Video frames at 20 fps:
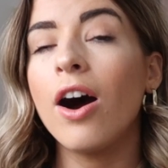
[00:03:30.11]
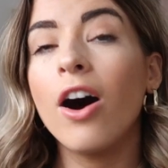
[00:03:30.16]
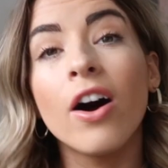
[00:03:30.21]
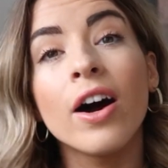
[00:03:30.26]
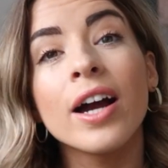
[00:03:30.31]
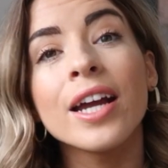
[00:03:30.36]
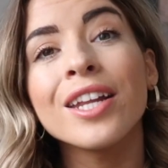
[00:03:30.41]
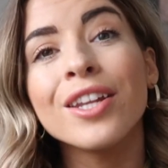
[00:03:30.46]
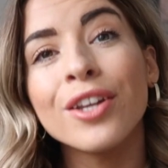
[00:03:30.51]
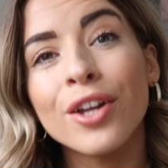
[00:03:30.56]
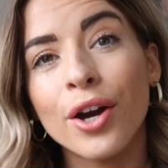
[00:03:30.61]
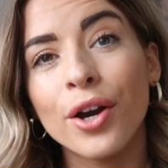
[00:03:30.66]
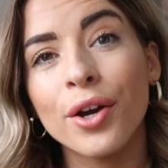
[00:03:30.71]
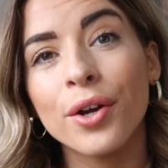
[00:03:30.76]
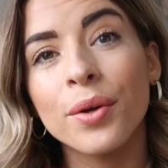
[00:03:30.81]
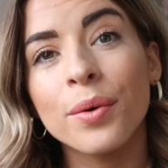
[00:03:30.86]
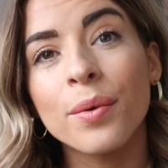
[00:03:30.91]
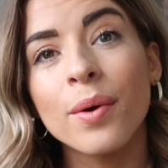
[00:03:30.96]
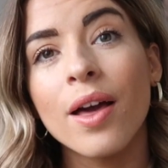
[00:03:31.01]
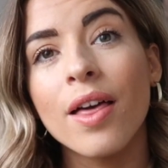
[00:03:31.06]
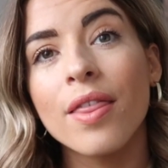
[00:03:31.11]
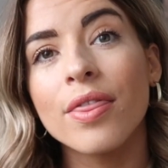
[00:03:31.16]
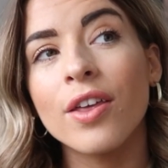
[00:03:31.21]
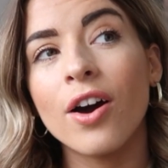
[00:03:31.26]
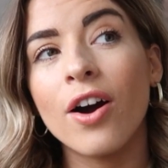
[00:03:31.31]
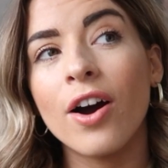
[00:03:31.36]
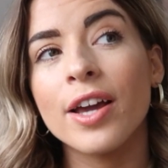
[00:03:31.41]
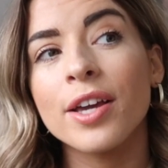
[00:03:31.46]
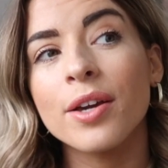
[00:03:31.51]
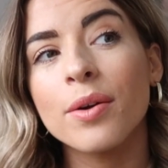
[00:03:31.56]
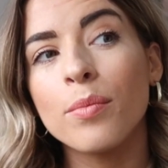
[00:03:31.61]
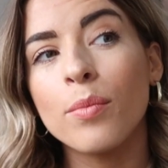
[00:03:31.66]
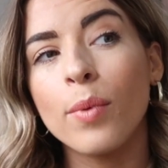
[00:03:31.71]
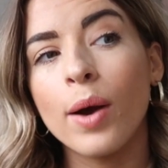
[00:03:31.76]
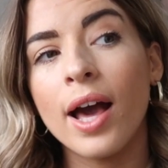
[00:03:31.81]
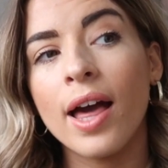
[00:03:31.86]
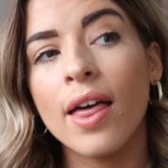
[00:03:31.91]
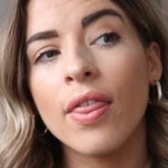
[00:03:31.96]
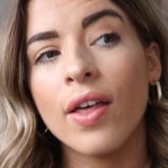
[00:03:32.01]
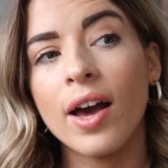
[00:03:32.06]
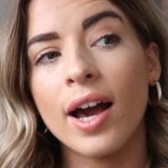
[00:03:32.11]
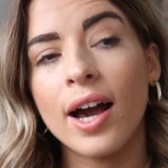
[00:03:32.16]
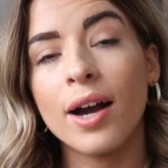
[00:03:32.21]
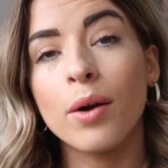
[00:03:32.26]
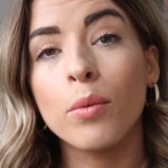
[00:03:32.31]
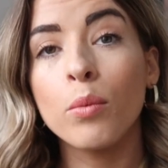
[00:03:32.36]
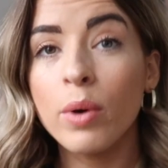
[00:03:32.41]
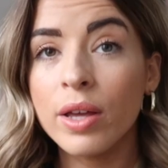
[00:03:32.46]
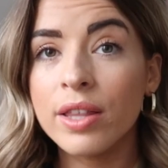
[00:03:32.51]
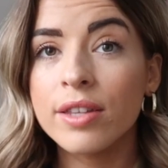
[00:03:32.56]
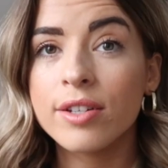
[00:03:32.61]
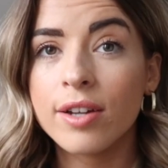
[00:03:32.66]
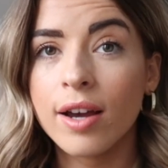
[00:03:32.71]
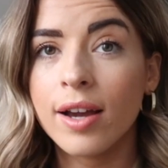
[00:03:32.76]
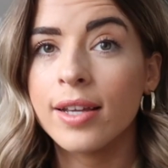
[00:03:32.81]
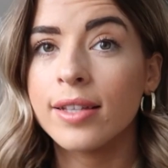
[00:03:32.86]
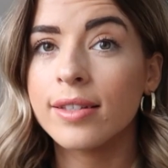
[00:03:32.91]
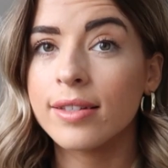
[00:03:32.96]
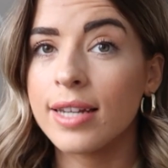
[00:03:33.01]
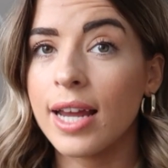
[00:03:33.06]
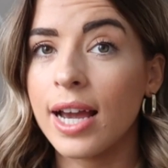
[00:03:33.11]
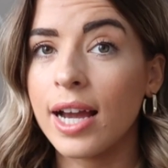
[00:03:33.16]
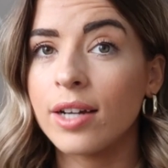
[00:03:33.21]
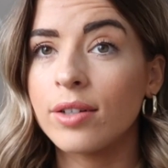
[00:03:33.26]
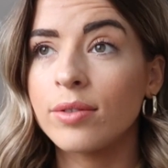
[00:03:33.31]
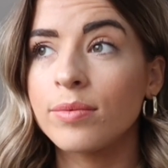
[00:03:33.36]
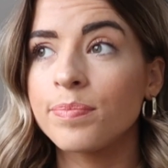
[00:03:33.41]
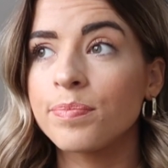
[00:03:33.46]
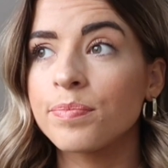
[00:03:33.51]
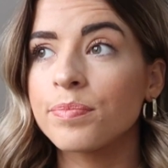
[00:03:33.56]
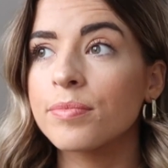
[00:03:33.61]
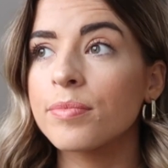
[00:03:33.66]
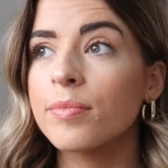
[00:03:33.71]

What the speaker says: I know that I can wear that with tights now,